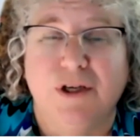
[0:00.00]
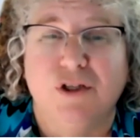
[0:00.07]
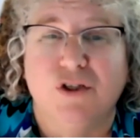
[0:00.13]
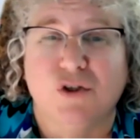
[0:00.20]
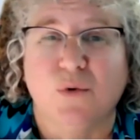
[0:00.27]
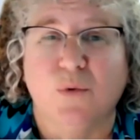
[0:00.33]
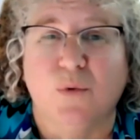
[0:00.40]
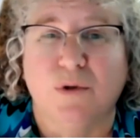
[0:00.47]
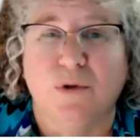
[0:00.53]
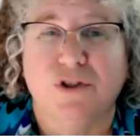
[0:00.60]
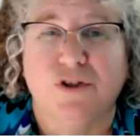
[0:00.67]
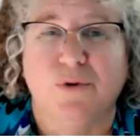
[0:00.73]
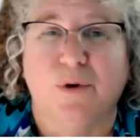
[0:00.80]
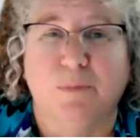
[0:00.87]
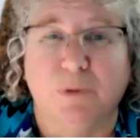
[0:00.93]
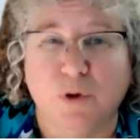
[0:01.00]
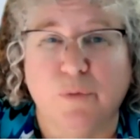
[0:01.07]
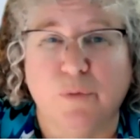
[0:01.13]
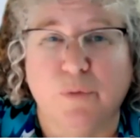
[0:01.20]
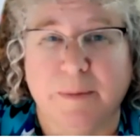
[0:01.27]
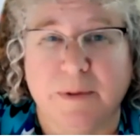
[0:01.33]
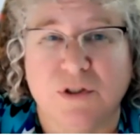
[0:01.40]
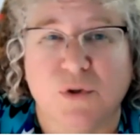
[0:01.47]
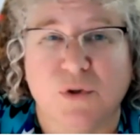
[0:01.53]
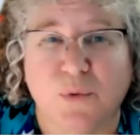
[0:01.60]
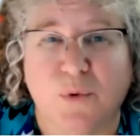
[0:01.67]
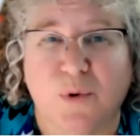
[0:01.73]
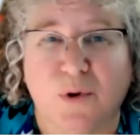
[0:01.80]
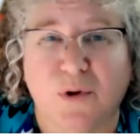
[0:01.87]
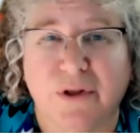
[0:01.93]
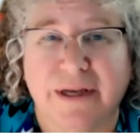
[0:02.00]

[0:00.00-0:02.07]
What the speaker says: school to a blue ribbon school.